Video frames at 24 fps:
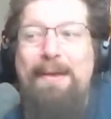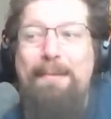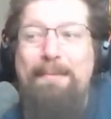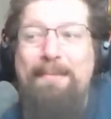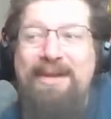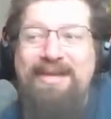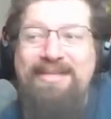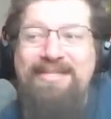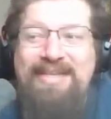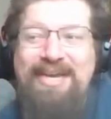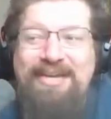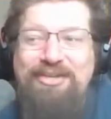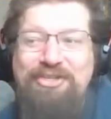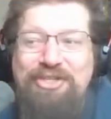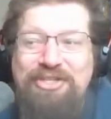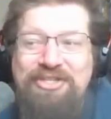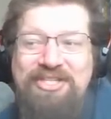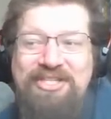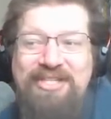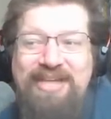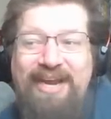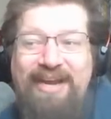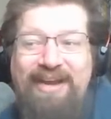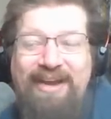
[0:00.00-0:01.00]
But as Engine
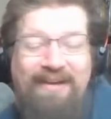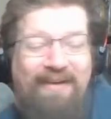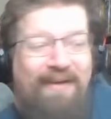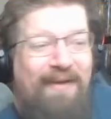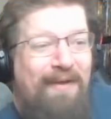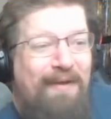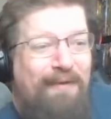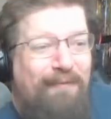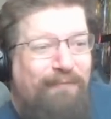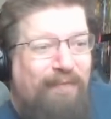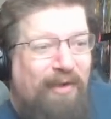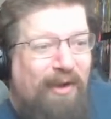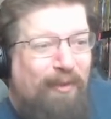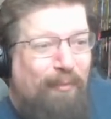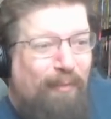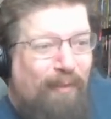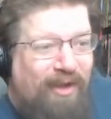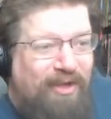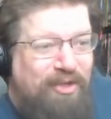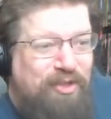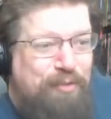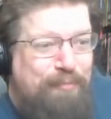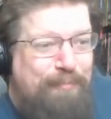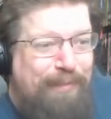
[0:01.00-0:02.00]
stated, Far
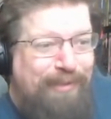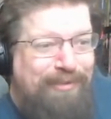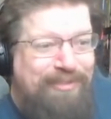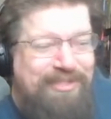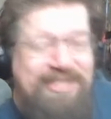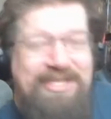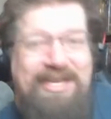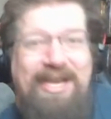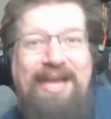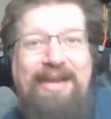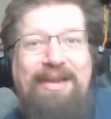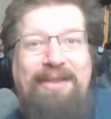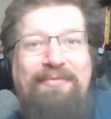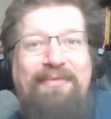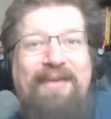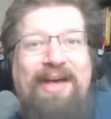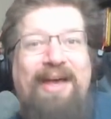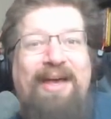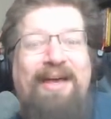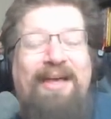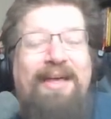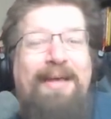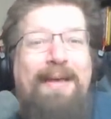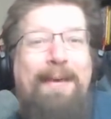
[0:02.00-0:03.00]
Watch Post kind of
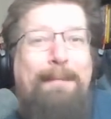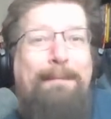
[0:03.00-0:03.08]
uh,